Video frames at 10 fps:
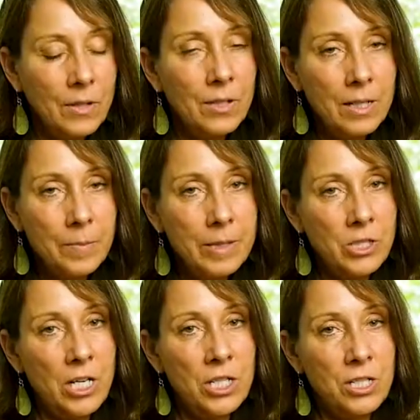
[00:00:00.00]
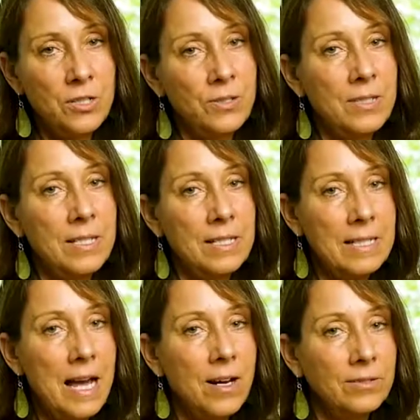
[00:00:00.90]
You need to be changing those
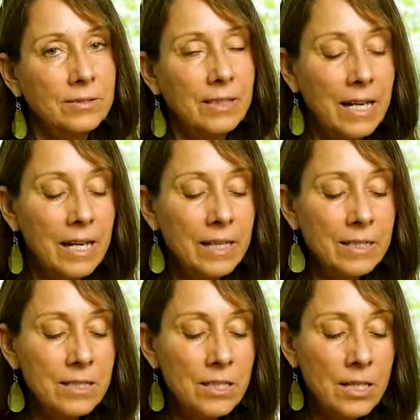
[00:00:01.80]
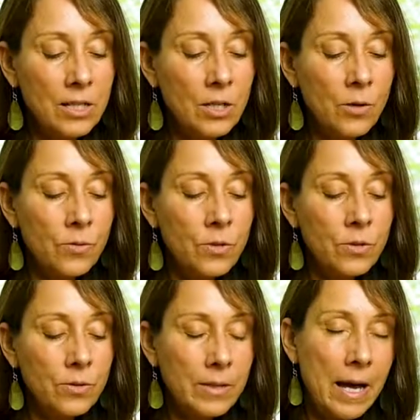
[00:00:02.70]
things out. And
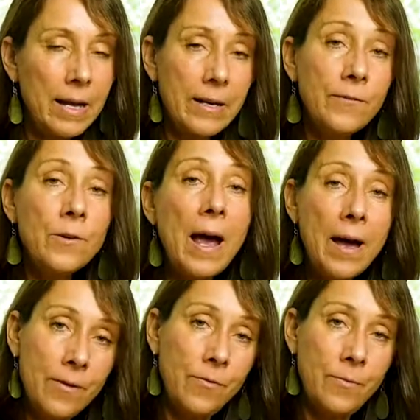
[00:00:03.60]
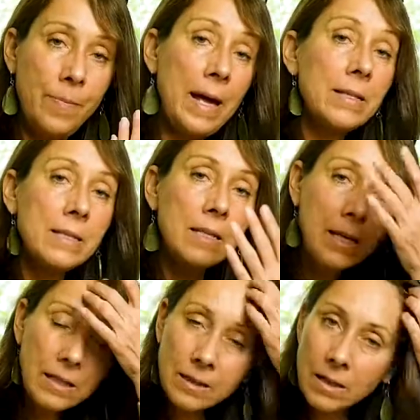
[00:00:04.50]
if you have bad
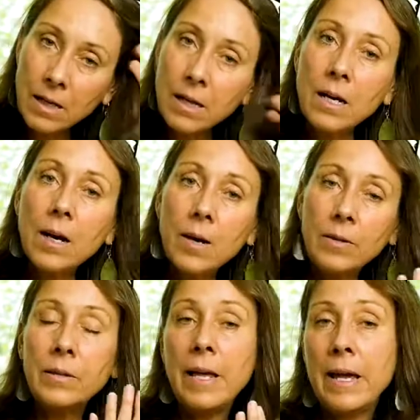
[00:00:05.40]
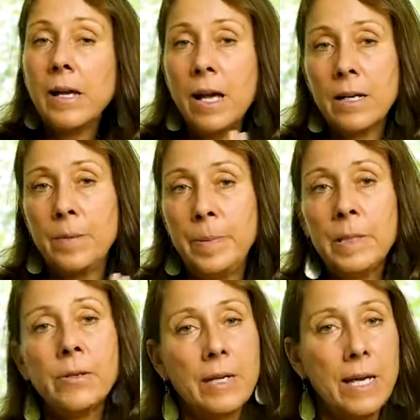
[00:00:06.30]
skin, laying on a
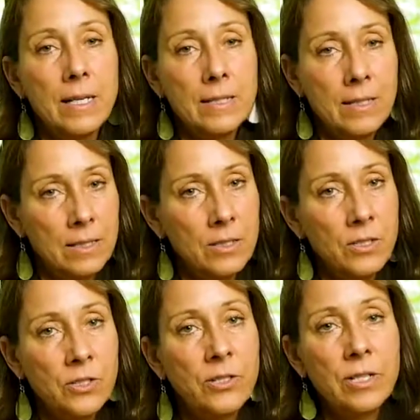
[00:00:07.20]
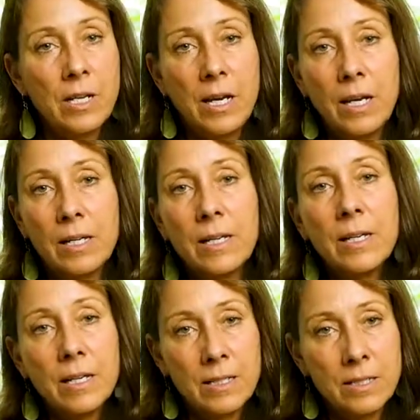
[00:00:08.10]
pillowcase that's dirty
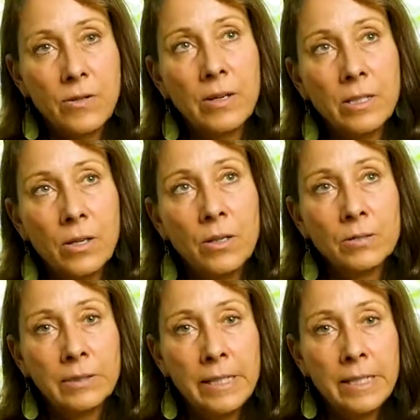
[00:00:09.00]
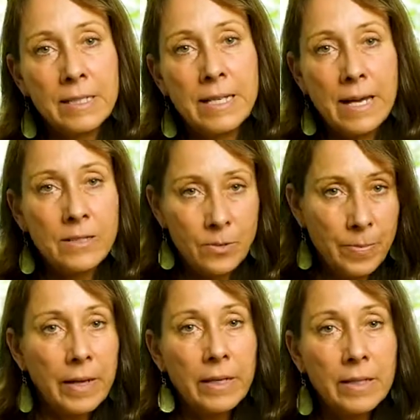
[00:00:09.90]
is going to only
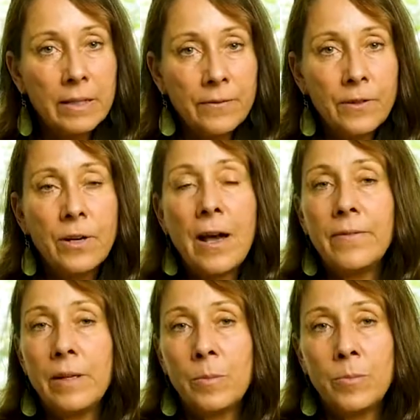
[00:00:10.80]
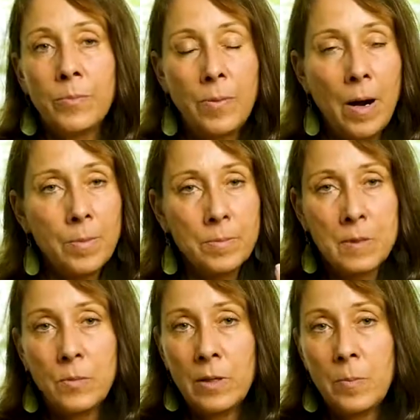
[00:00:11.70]
exacerbate it. If you're having
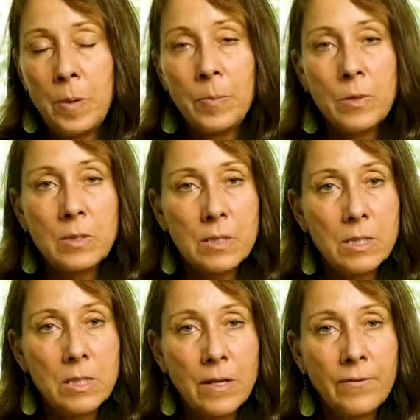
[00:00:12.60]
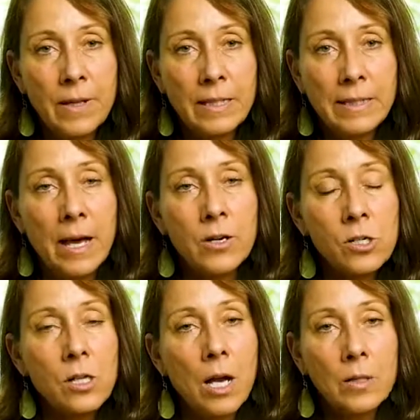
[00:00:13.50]
problems with pimples and stuff like that, or
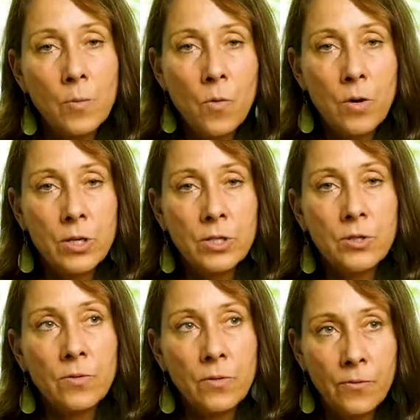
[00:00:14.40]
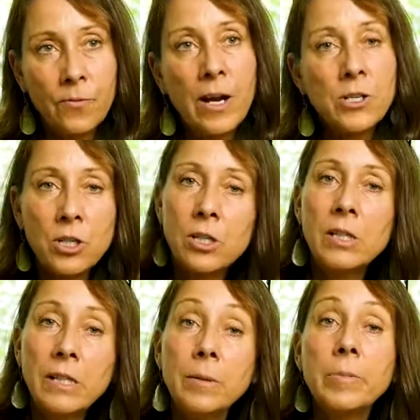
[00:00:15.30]
clogged pores, fresh,
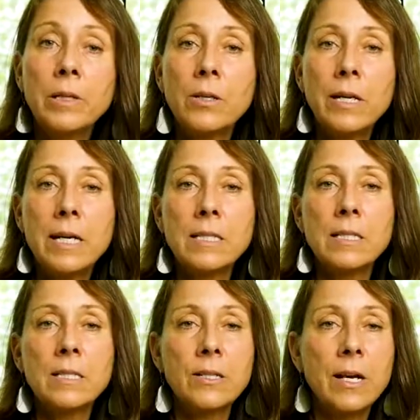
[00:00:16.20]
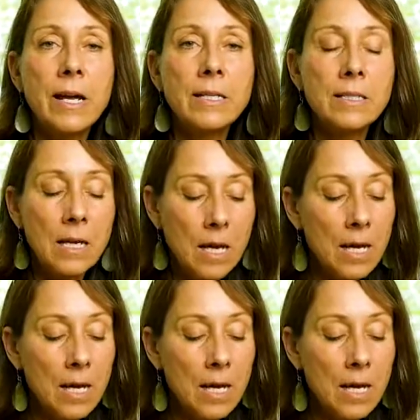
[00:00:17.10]
clean pillowcases are nice.